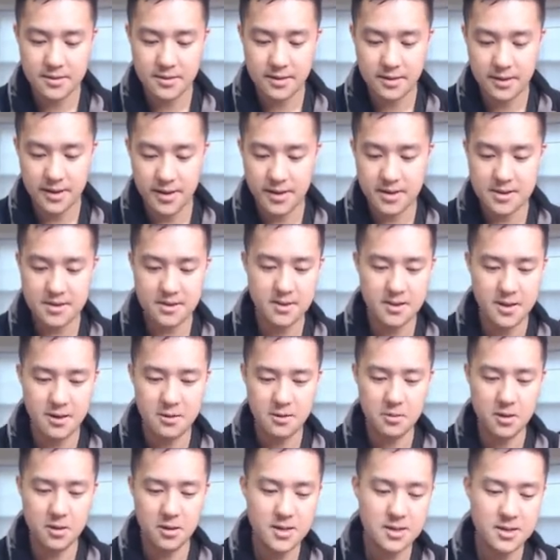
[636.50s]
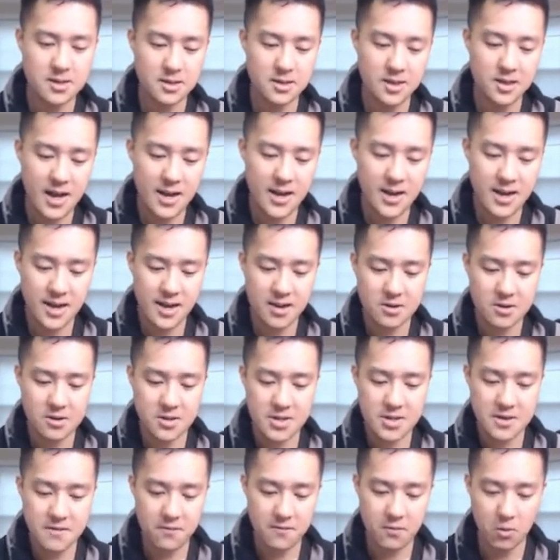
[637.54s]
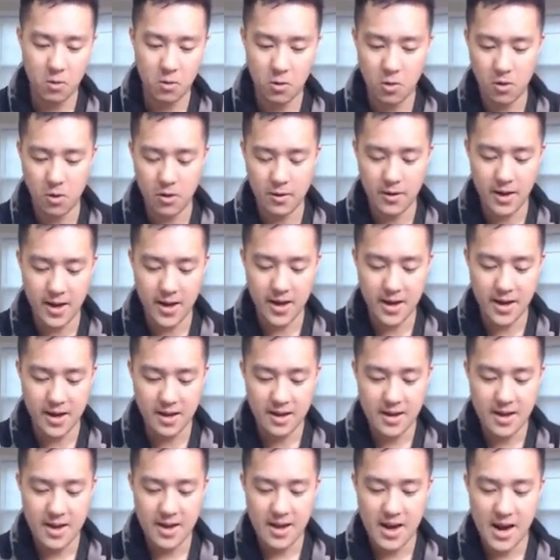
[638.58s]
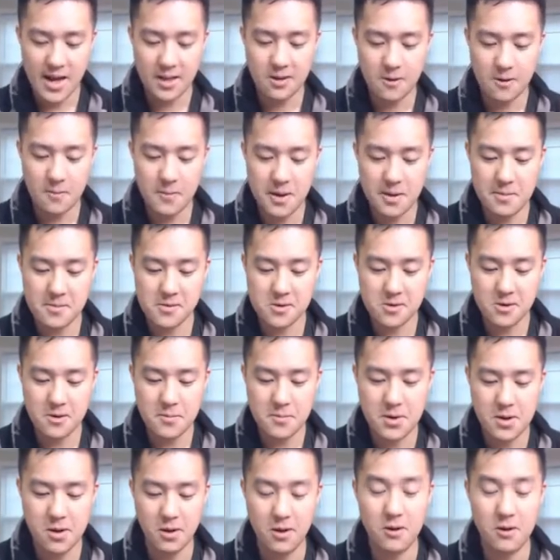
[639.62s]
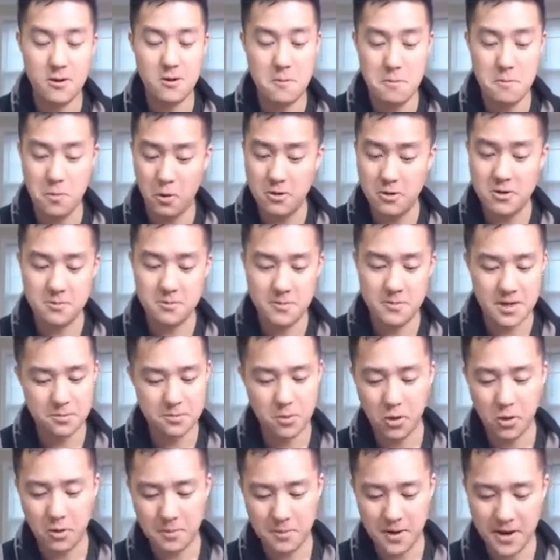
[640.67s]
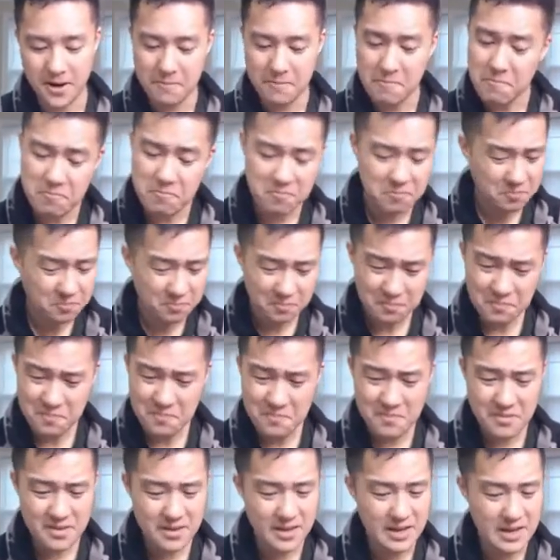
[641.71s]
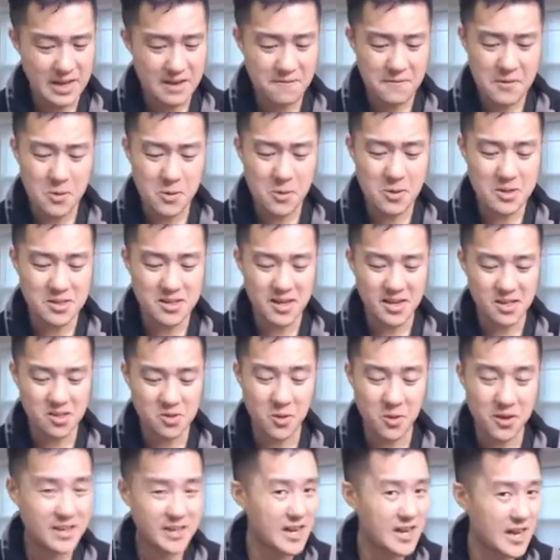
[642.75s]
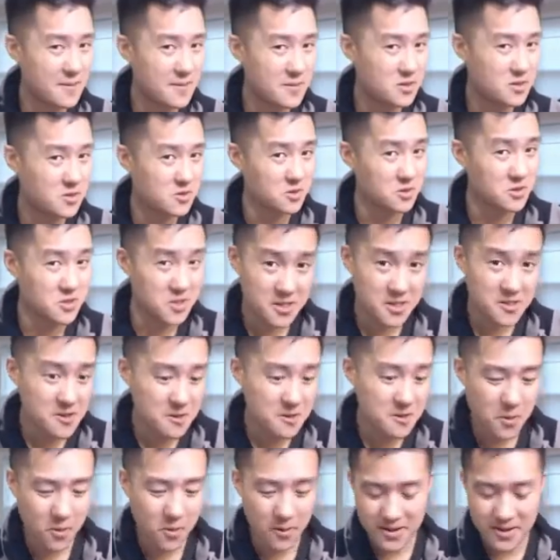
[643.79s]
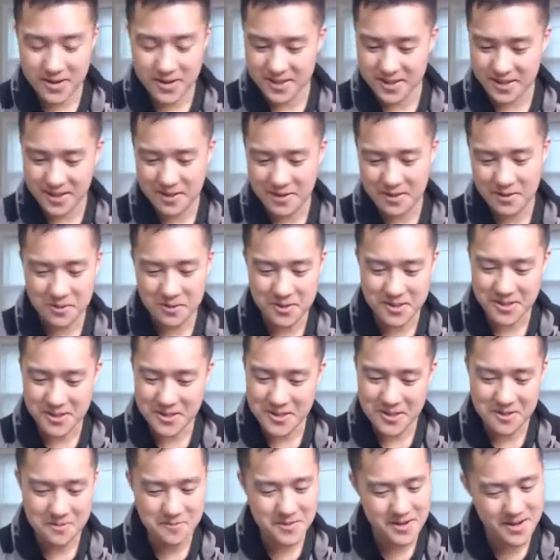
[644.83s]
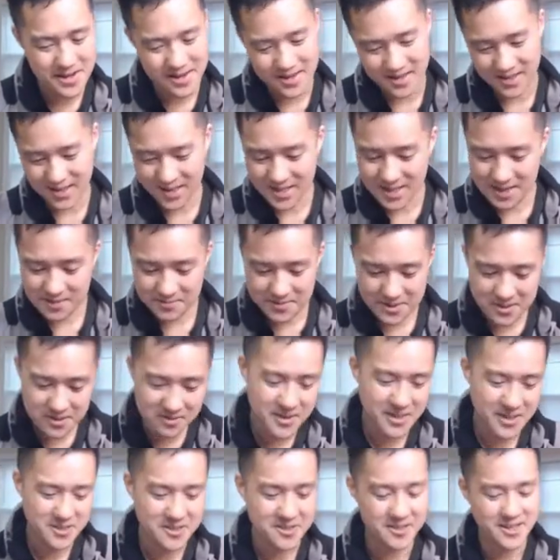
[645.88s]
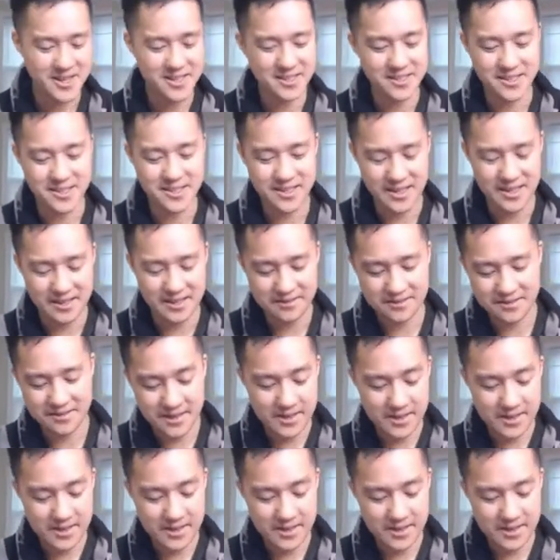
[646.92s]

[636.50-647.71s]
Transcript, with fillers: That's terrible. That's a lot of energy for a... I thought maybe it was going to be all your opponent's bench Pokemon. If it was like 20 damage to just your opponents, then it would still be... I'm still not sure that's good enough.